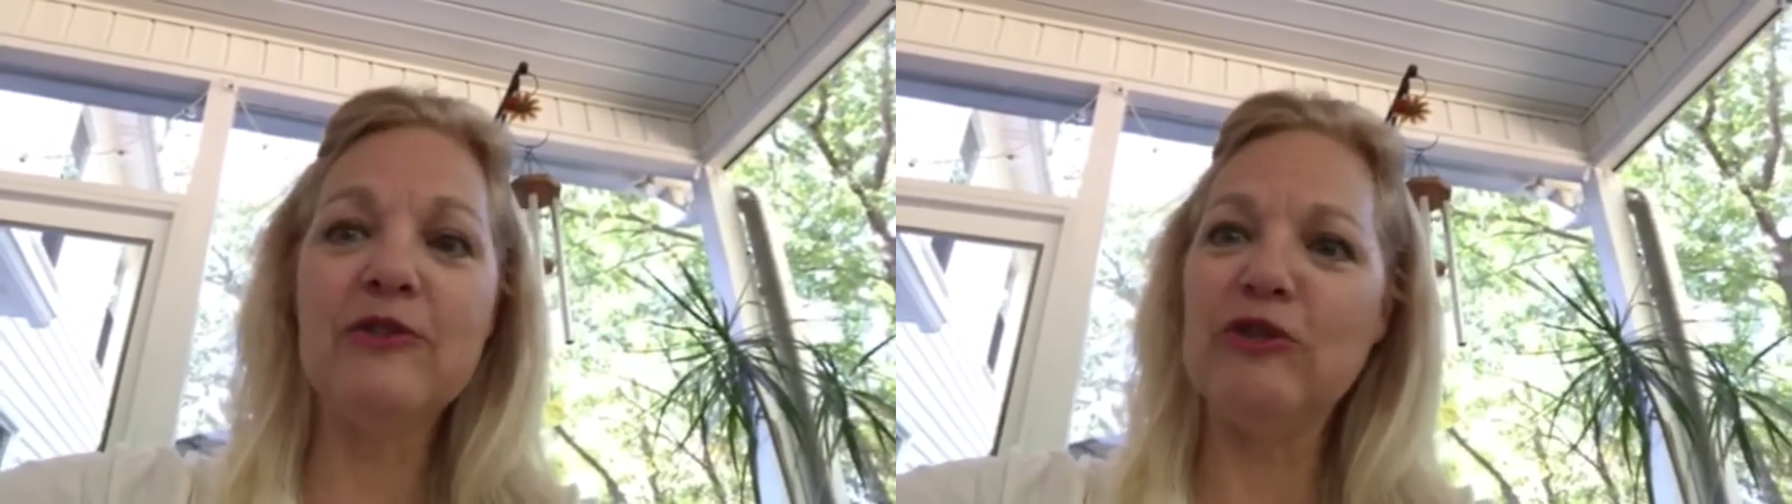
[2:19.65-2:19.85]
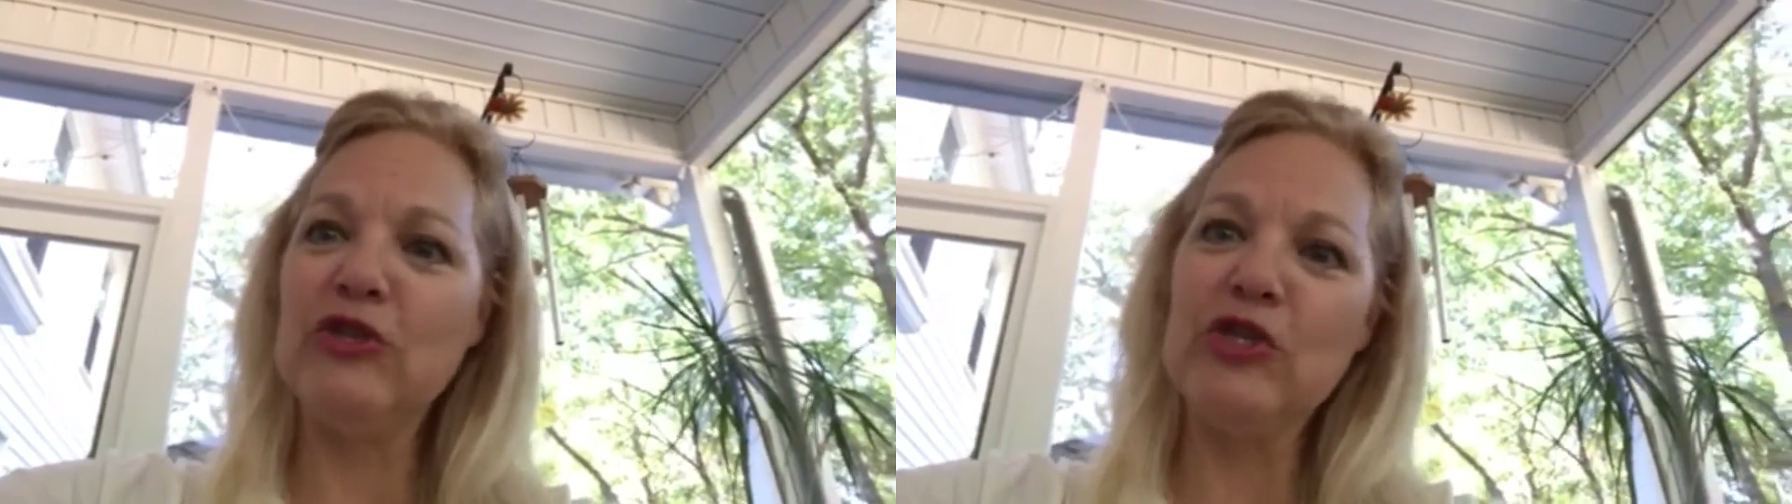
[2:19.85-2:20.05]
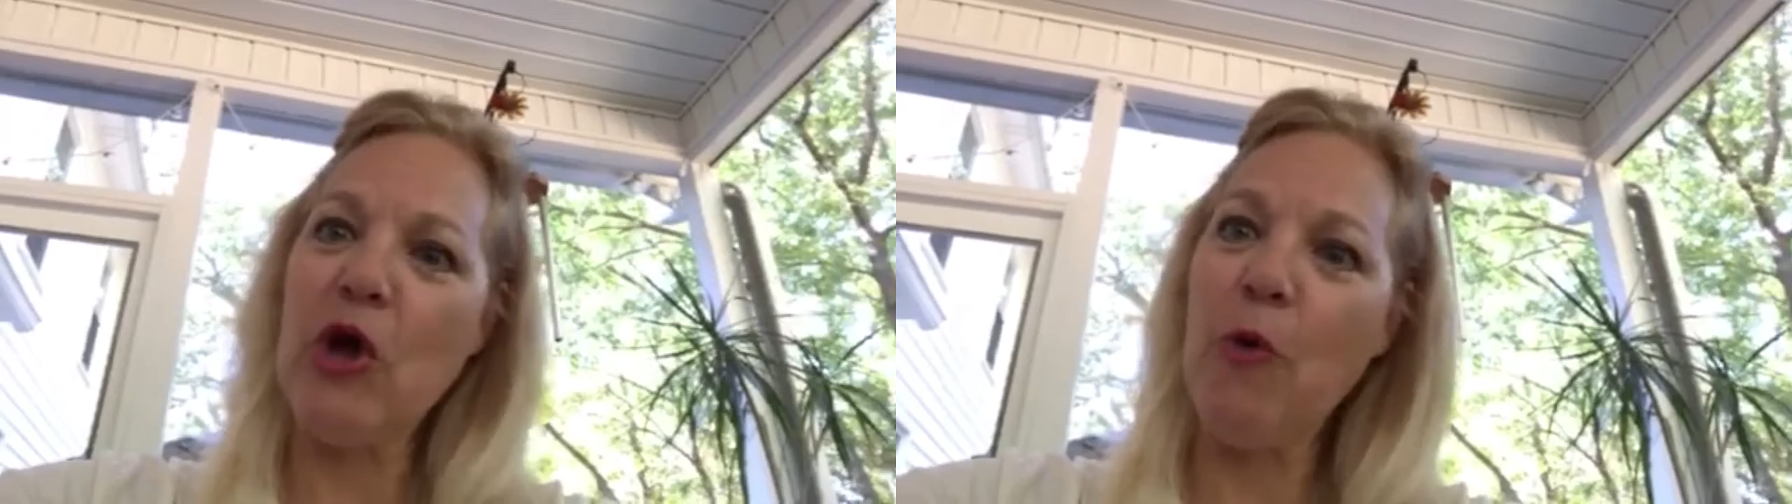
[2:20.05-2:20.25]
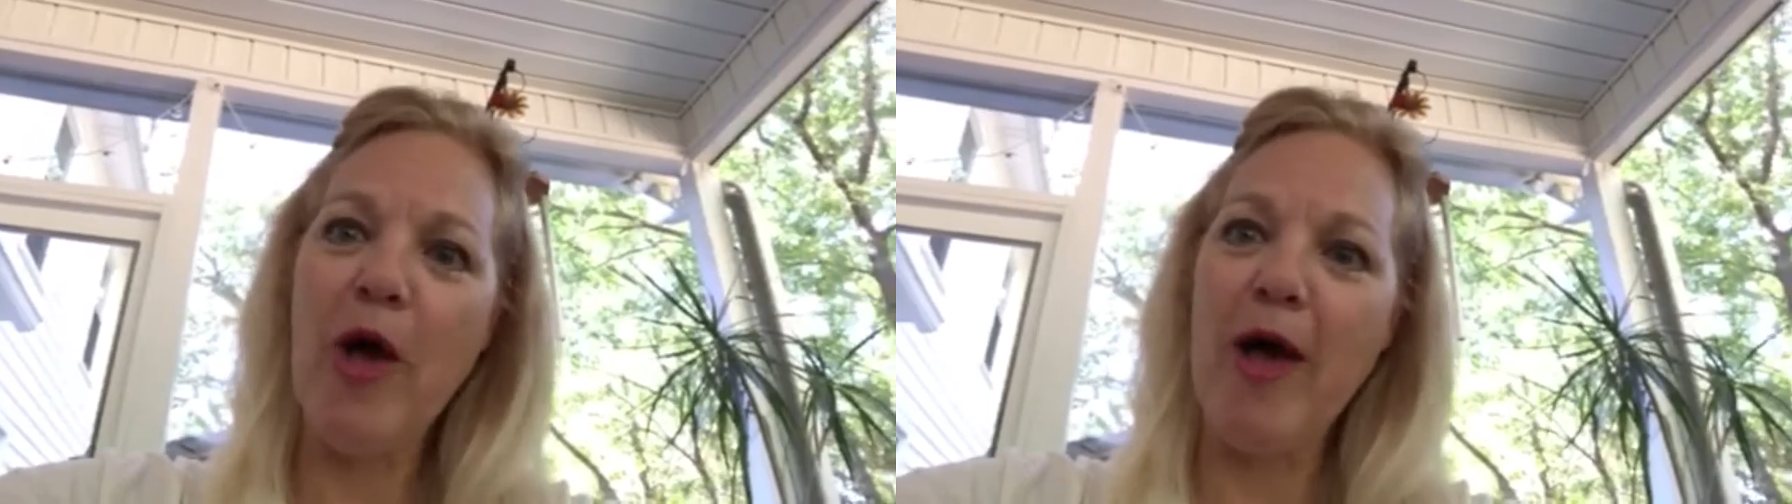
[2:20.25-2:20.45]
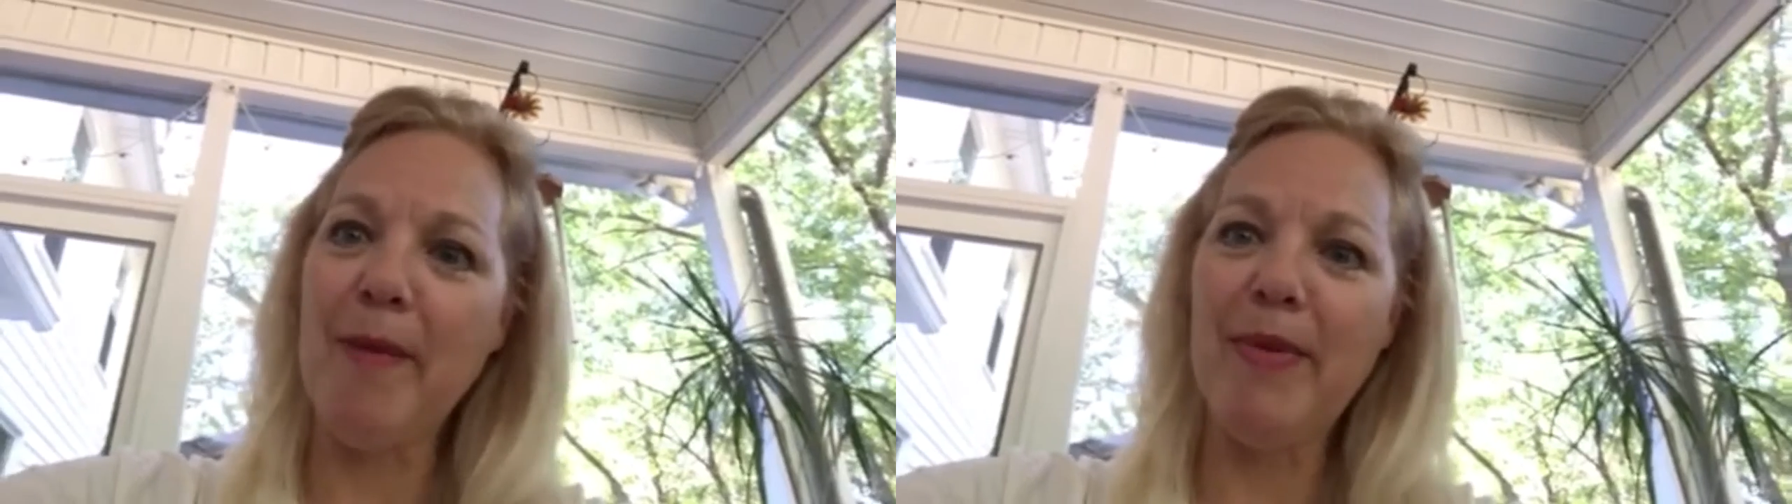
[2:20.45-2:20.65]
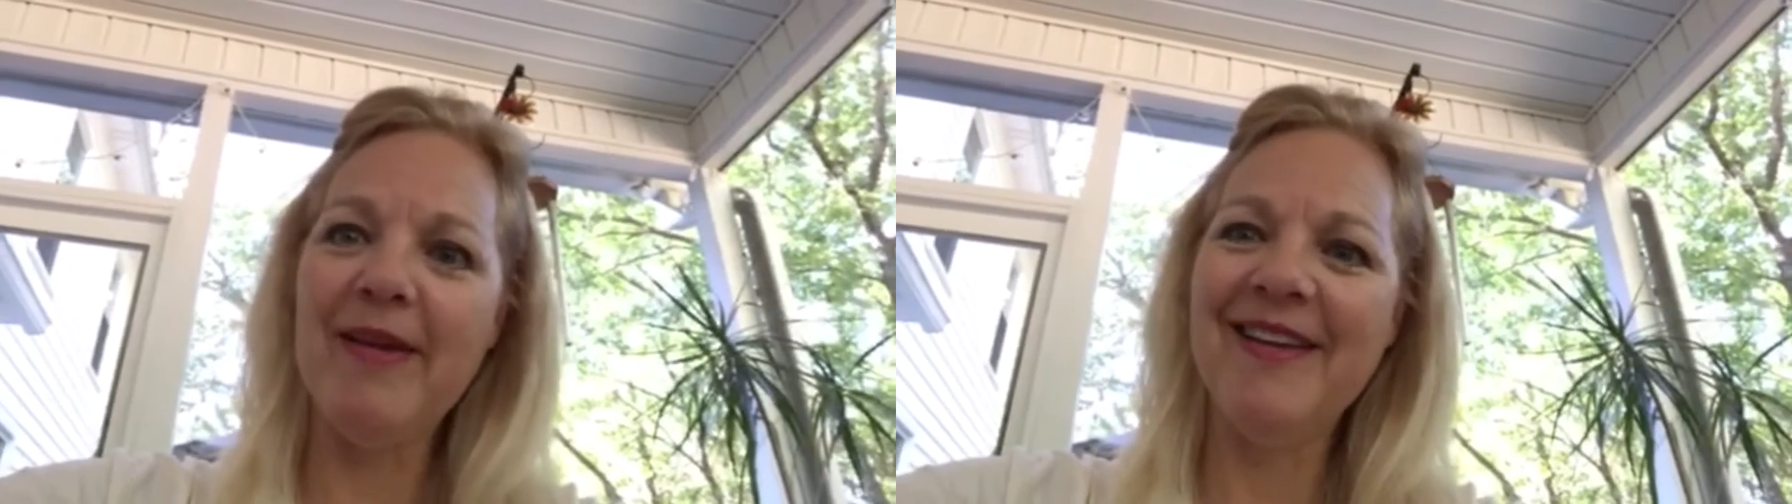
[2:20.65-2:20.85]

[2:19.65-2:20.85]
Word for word: just show up